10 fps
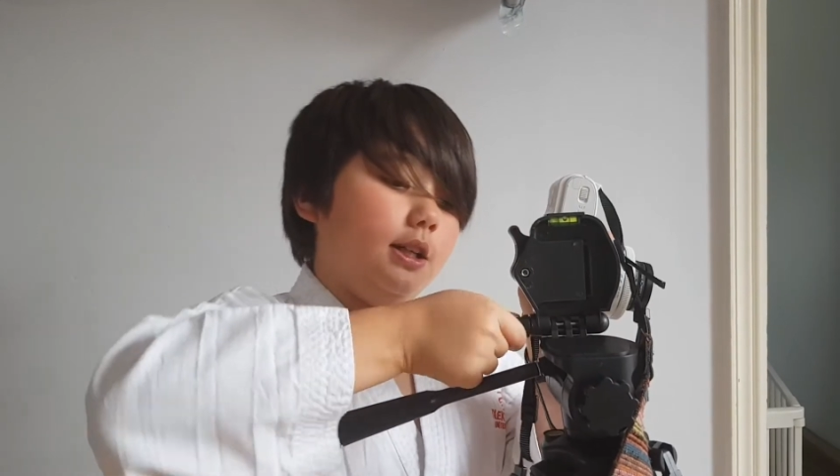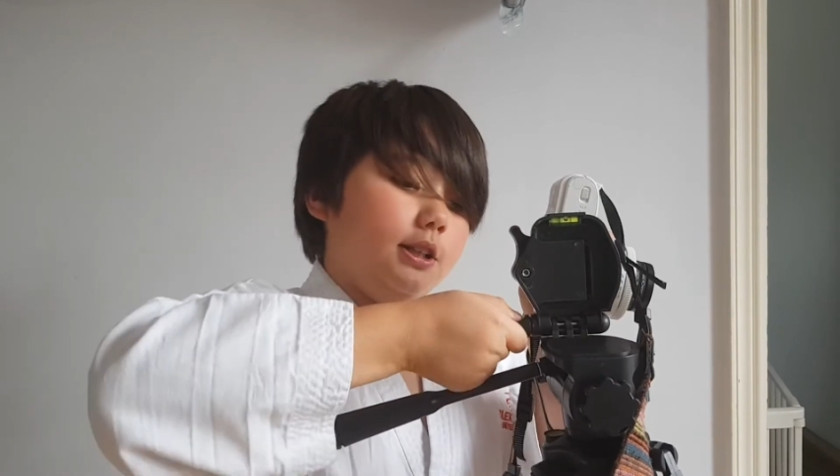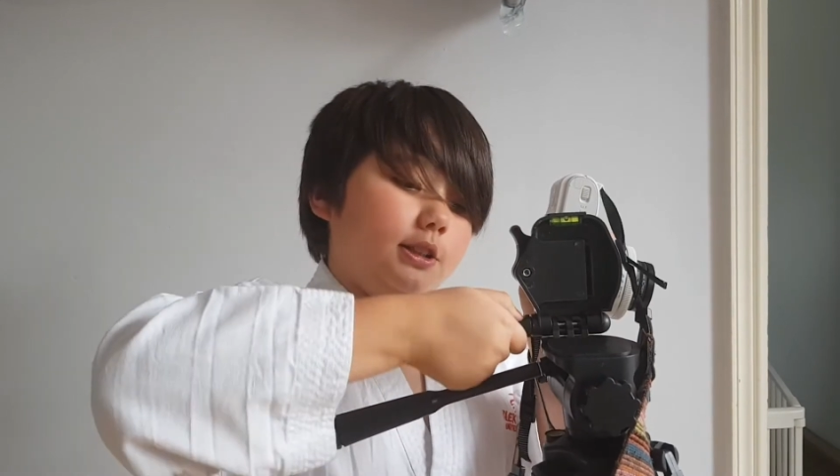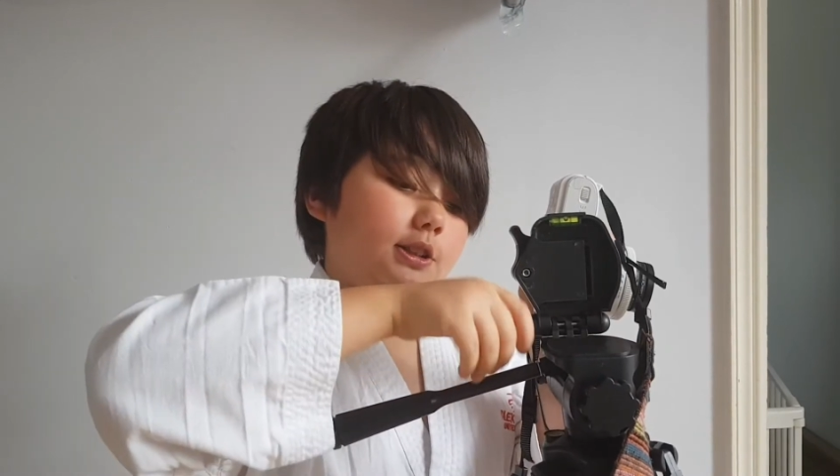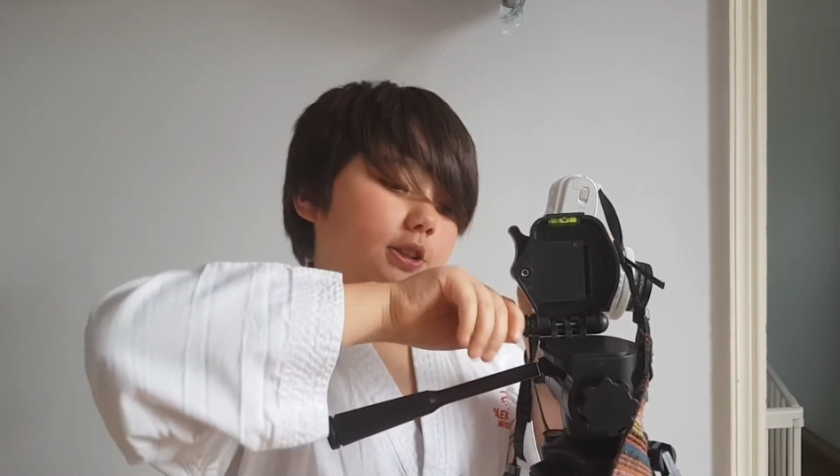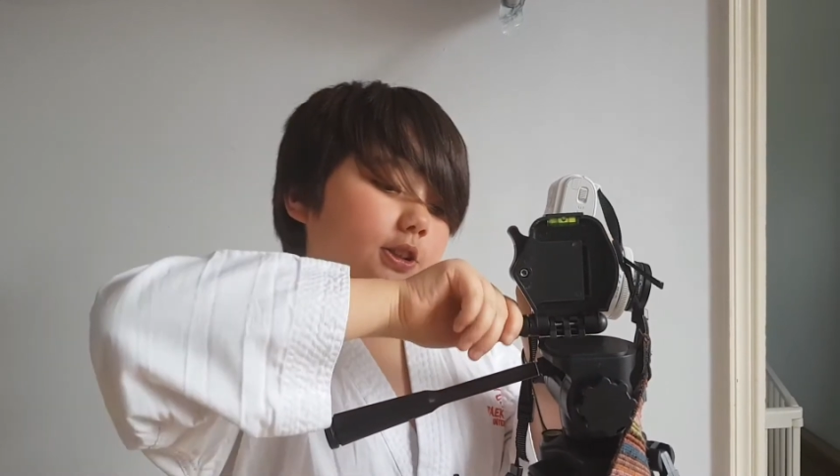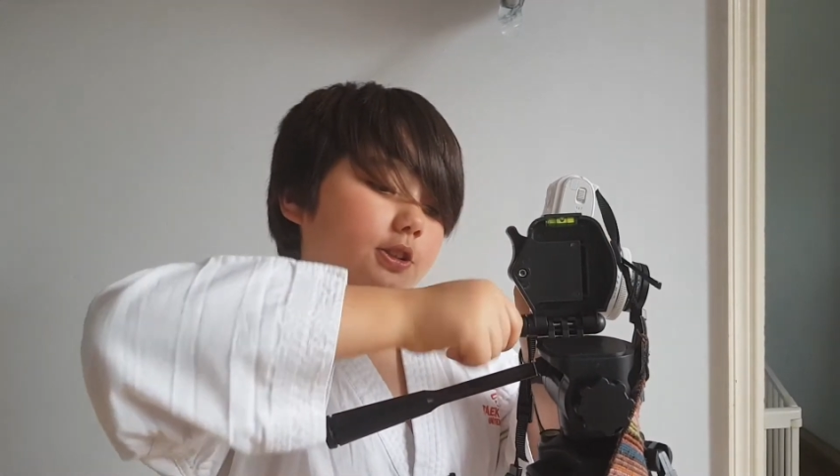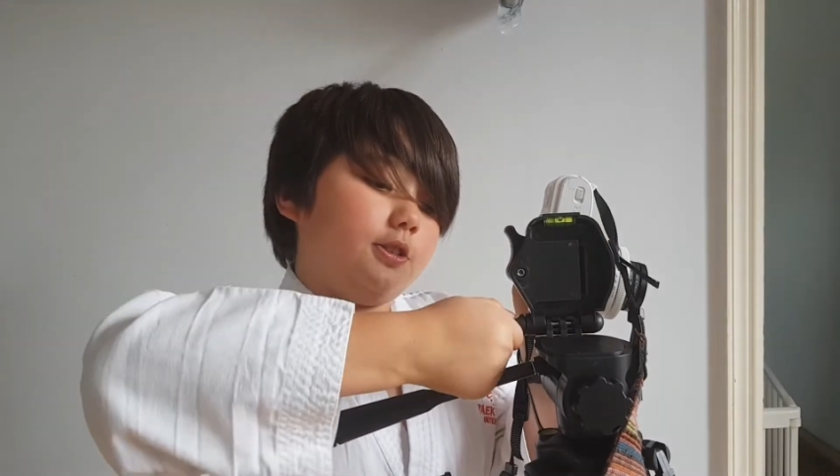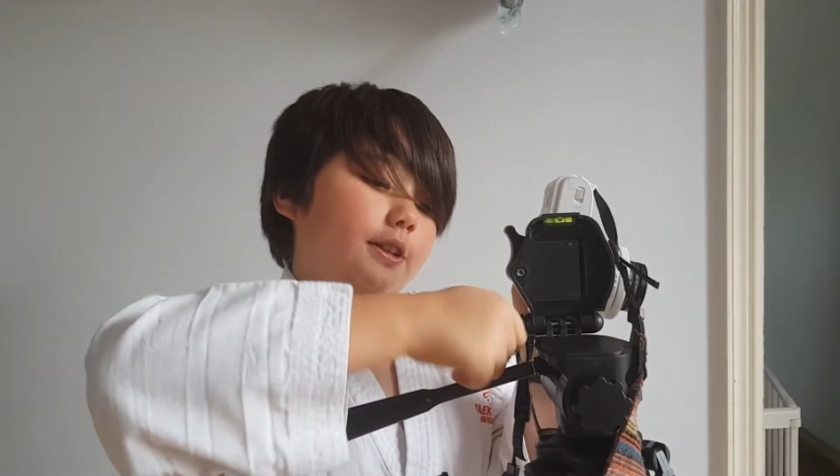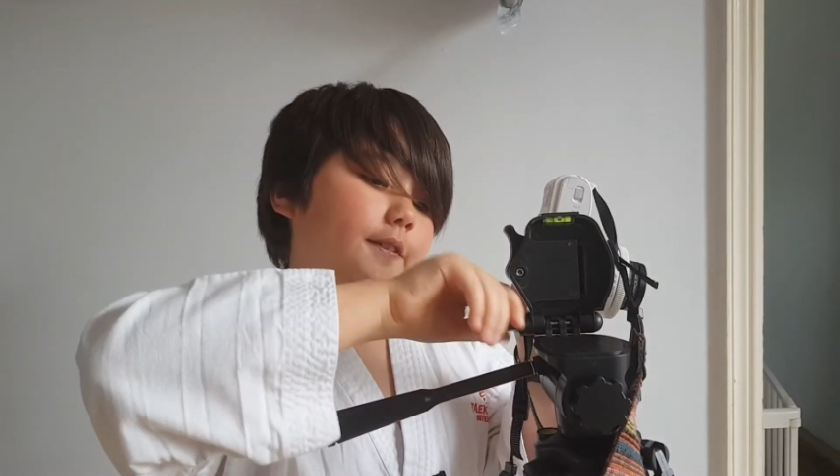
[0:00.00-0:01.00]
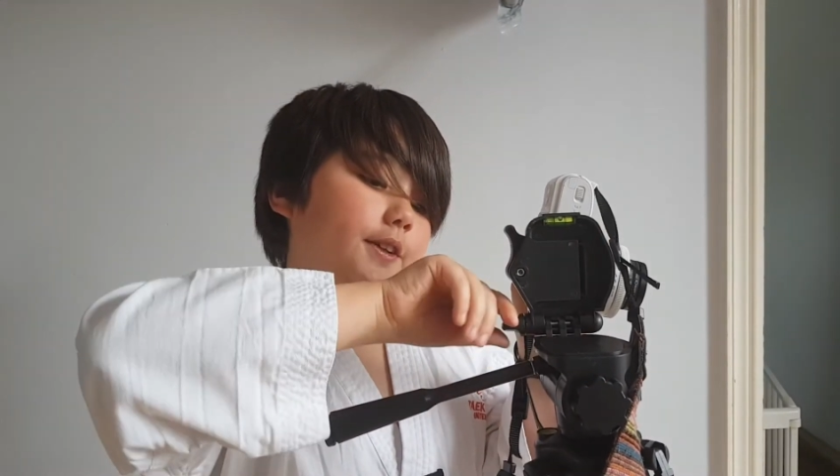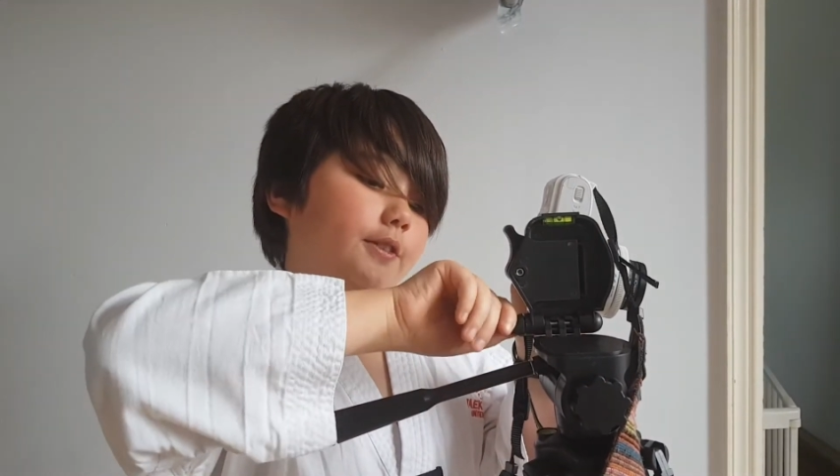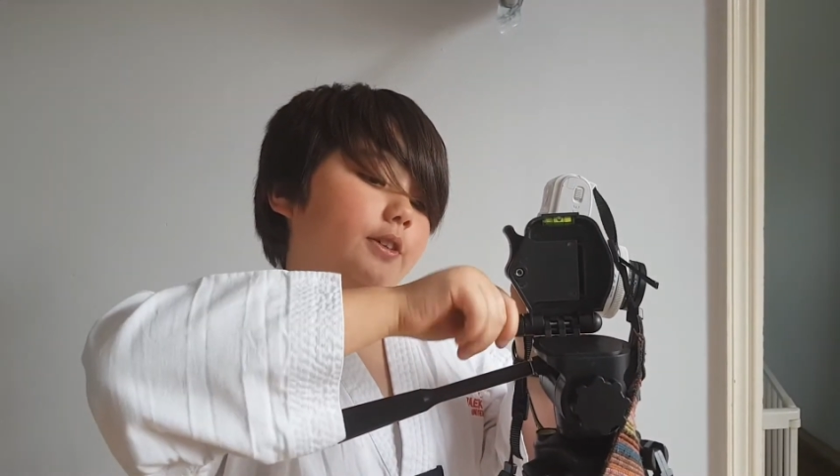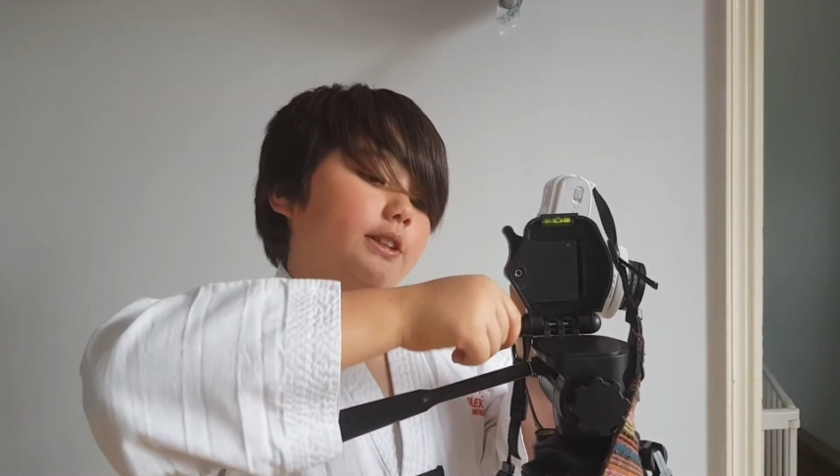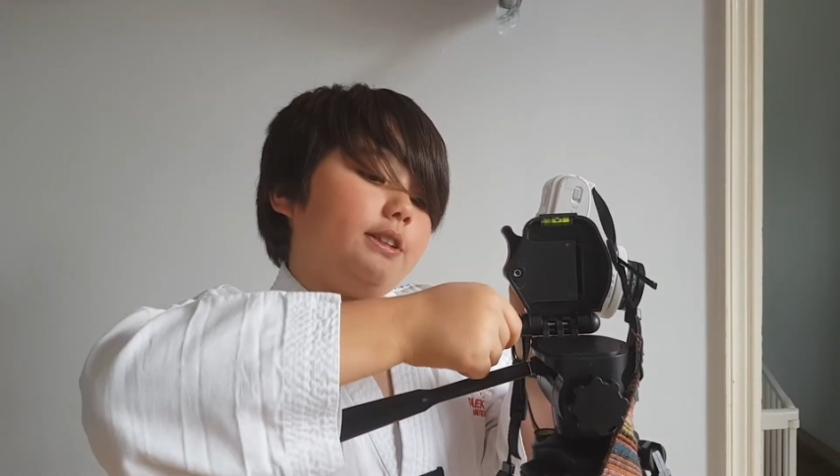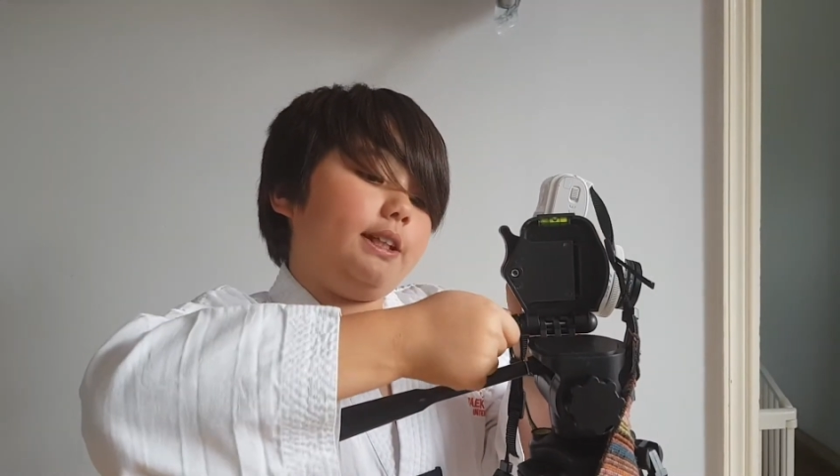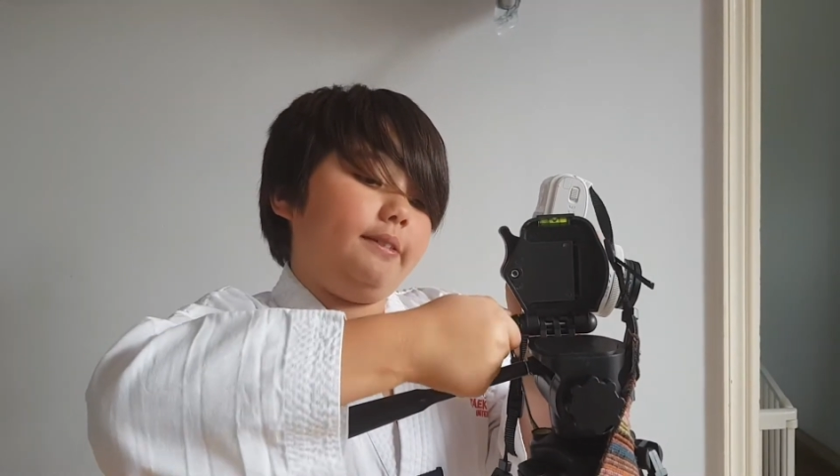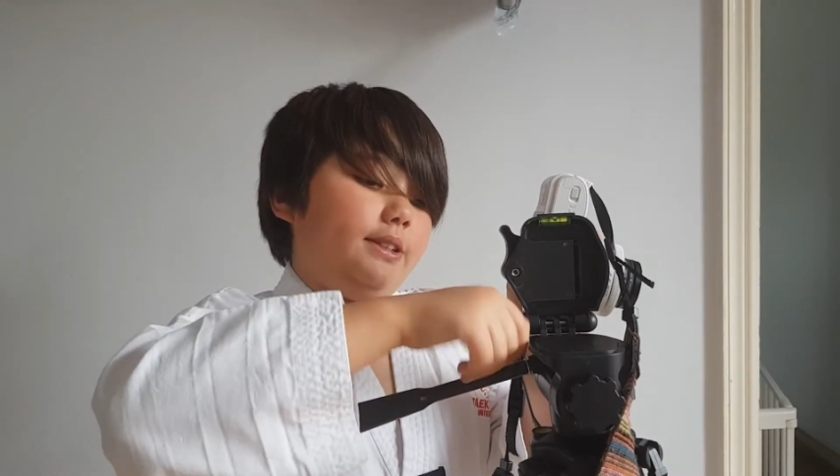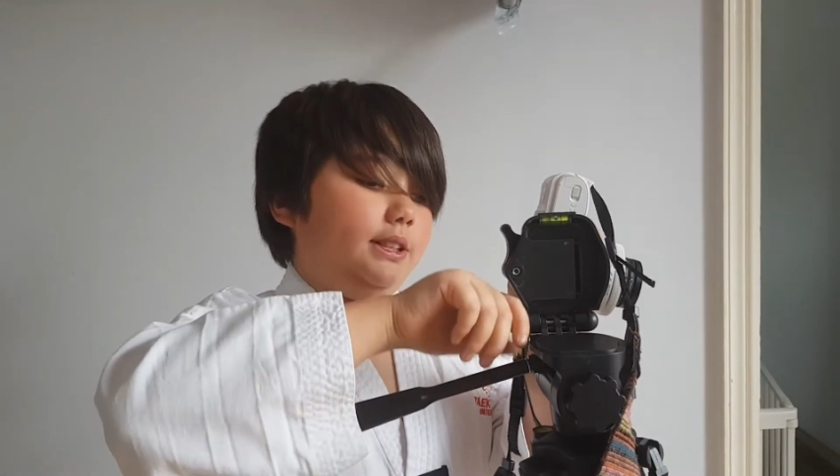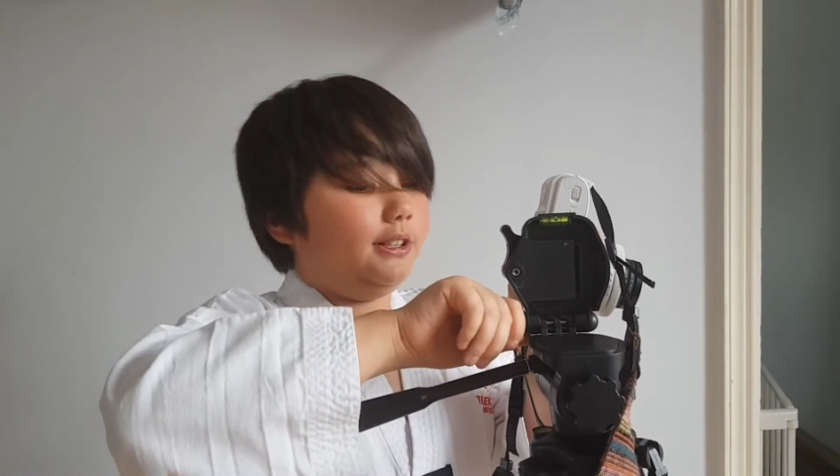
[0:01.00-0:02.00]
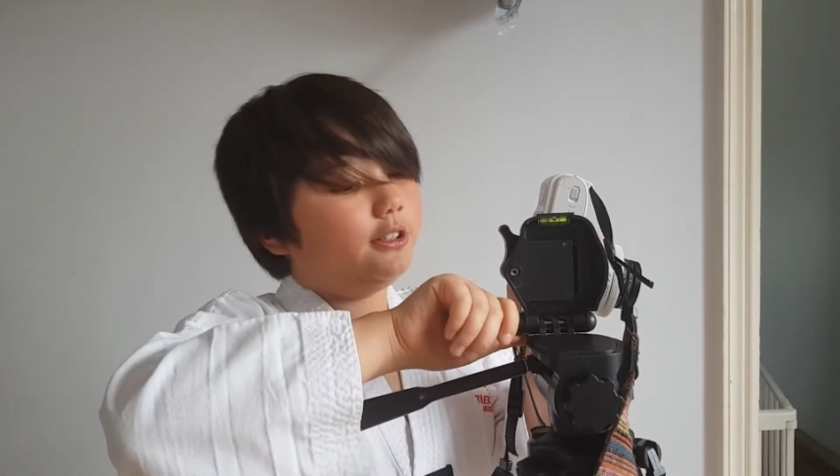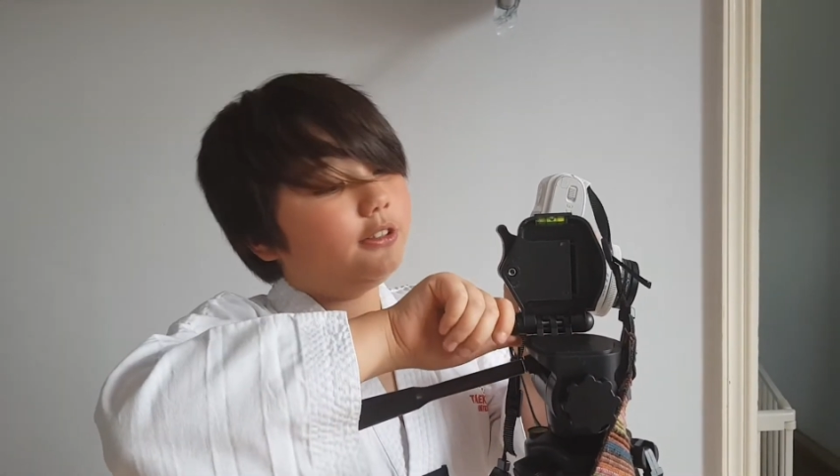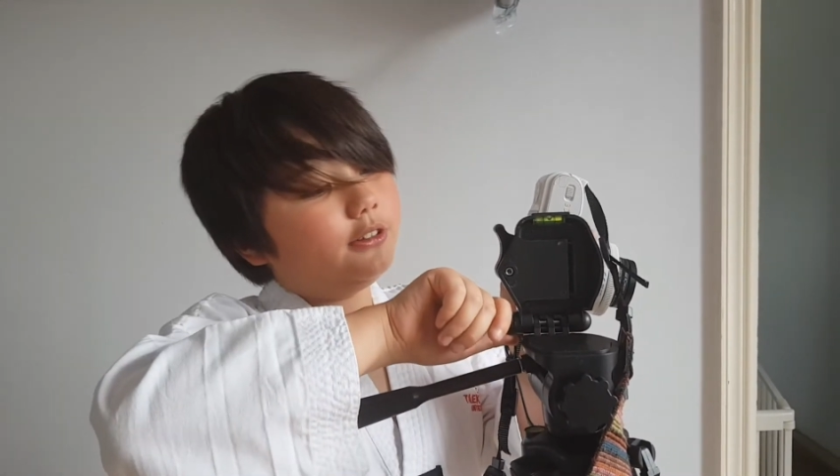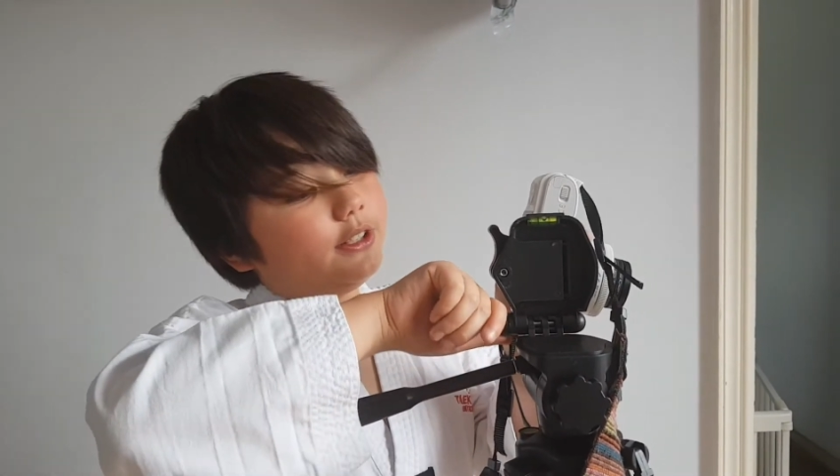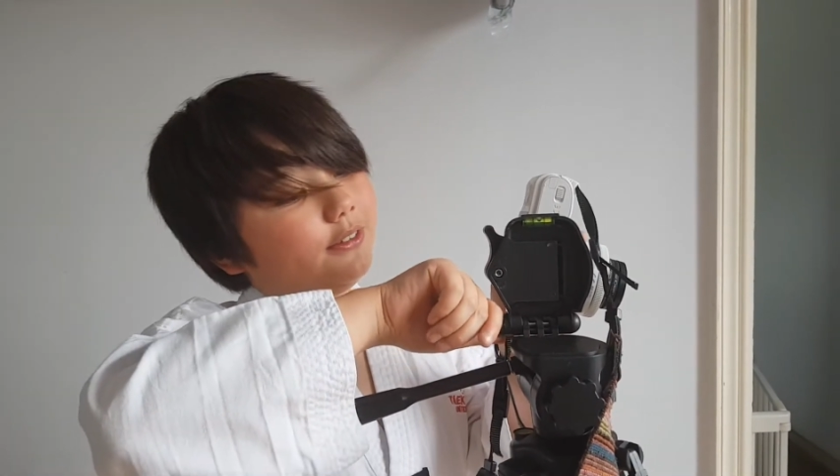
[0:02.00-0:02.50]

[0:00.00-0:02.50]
So if you want to keep still, you